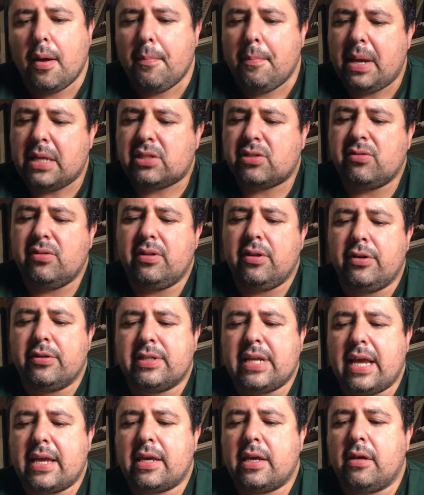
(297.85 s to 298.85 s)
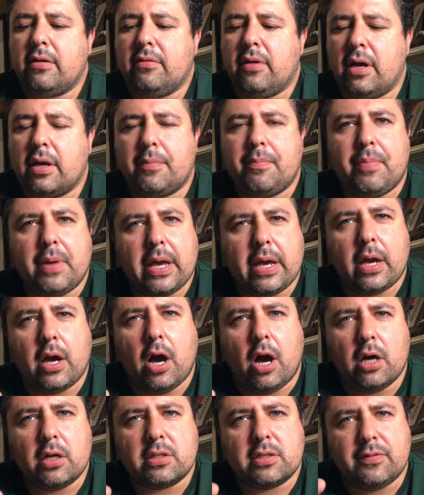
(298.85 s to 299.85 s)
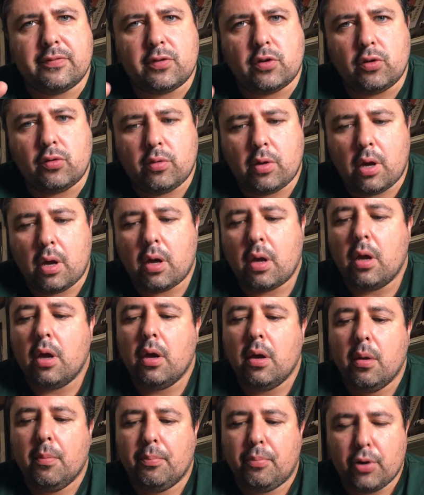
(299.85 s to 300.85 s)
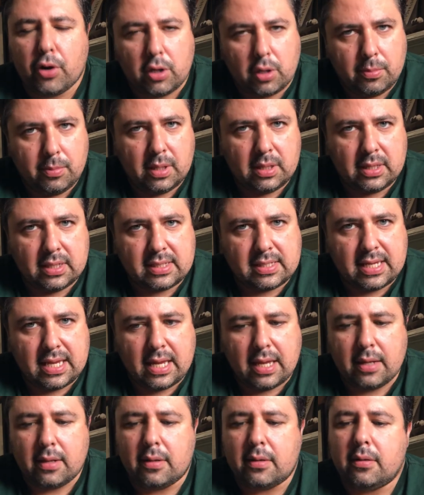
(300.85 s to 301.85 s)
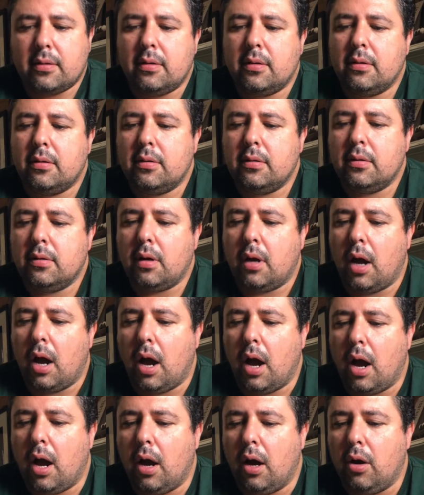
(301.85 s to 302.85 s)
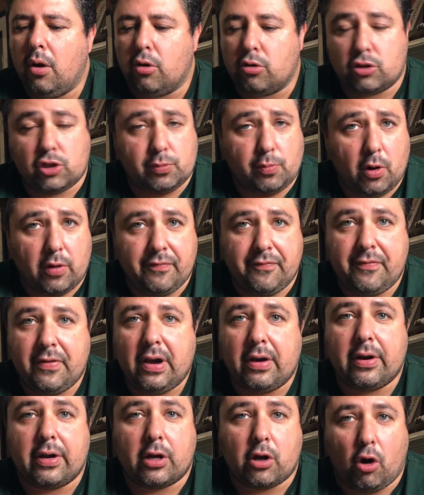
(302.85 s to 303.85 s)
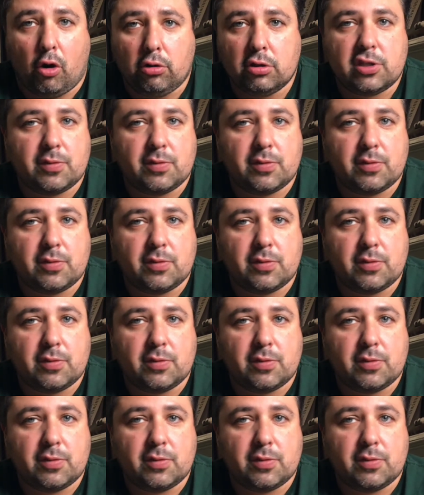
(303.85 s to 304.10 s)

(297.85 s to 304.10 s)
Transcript: Basically, they're taking like big hunks of tuna, putting them in the tin, or very cold